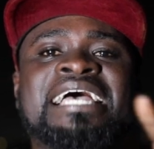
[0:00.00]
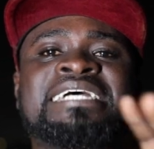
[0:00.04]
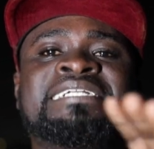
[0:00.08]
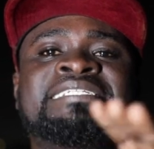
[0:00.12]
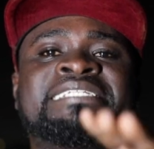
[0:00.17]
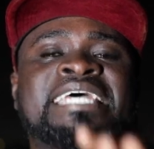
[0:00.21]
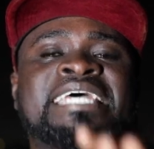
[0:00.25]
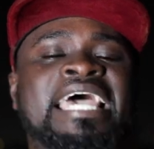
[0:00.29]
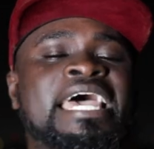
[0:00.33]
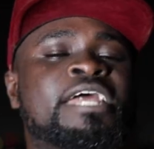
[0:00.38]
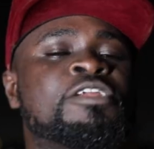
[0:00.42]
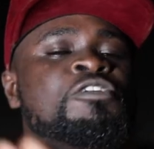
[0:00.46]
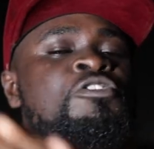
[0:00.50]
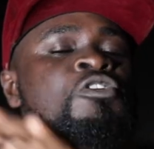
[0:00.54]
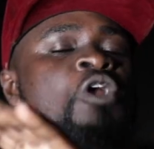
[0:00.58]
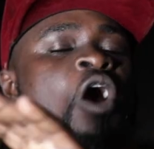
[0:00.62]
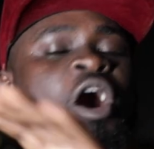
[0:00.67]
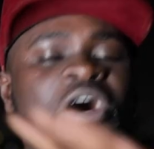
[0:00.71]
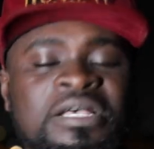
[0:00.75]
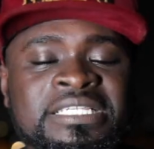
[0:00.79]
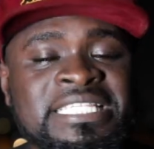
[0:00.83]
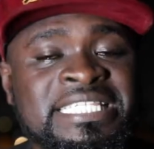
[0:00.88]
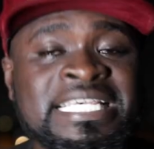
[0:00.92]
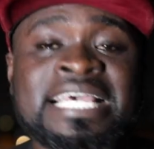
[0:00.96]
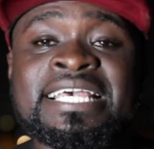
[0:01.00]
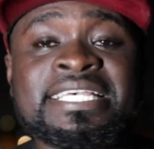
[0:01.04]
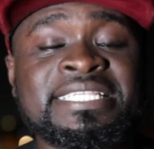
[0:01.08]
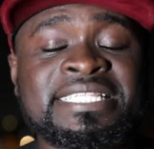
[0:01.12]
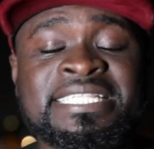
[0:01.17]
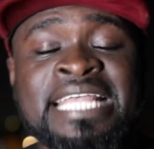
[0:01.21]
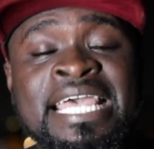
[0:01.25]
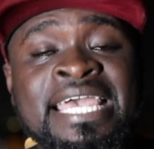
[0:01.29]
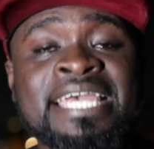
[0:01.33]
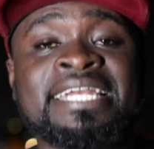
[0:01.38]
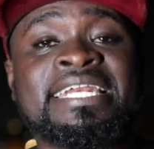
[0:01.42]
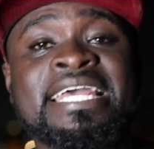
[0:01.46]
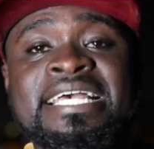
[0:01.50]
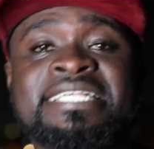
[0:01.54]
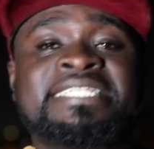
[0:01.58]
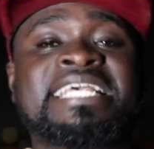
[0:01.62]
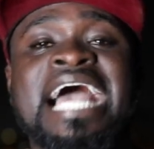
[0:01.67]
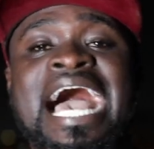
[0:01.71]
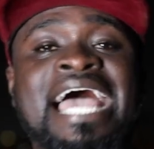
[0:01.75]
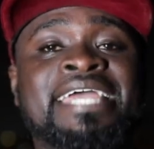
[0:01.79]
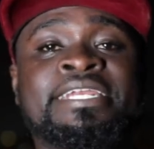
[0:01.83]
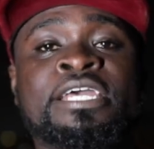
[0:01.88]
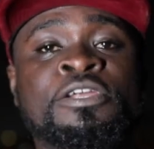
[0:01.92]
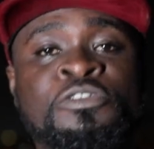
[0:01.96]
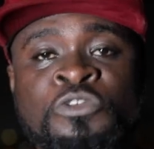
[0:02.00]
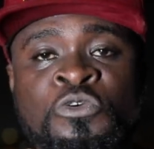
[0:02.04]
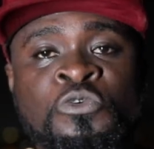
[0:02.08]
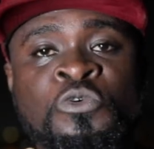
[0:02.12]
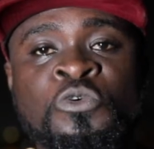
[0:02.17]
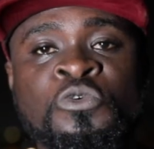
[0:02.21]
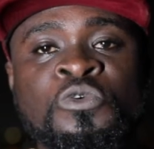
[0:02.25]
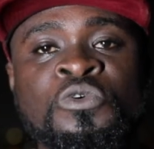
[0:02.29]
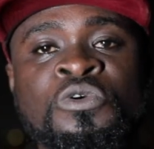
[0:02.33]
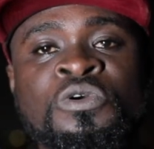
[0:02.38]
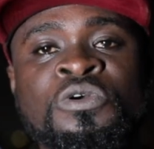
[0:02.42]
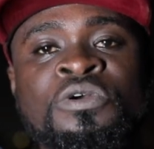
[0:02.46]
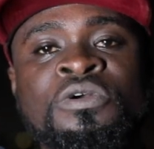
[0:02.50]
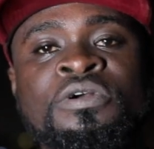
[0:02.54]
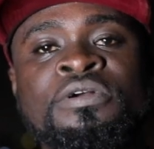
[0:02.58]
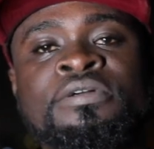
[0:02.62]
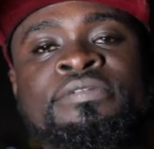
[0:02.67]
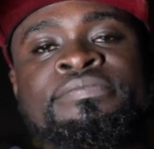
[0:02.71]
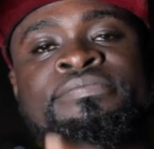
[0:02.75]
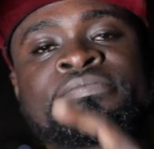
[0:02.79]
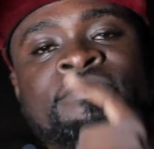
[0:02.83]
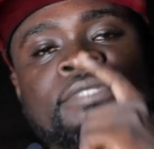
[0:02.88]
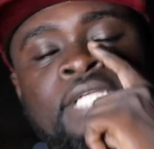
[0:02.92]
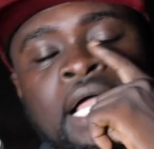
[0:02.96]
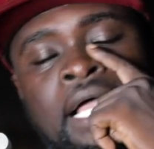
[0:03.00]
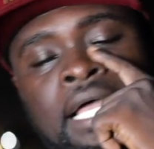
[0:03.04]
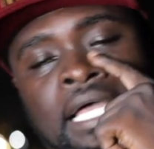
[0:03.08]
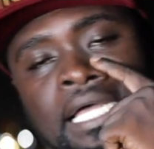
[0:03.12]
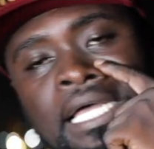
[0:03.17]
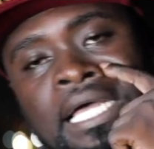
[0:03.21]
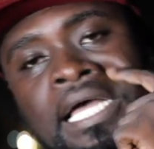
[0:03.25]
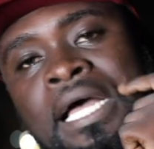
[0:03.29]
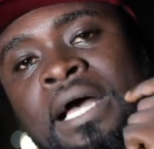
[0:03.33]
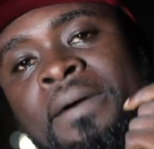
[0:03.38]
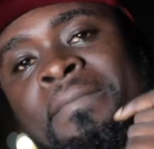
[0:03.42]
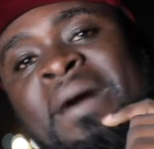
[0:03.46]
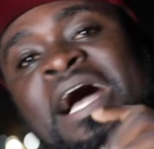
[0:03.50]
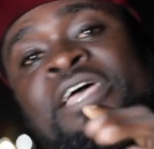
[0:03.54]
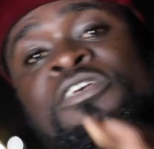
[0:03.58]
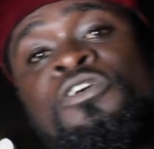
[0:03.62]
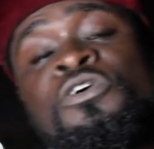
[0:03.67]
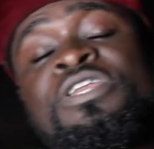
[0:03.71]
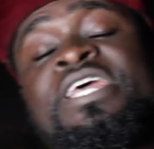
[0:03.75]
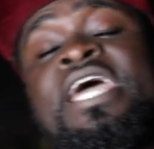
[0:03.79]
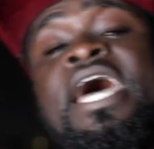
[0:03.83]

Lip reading: the nonsense thing this guy they do, but you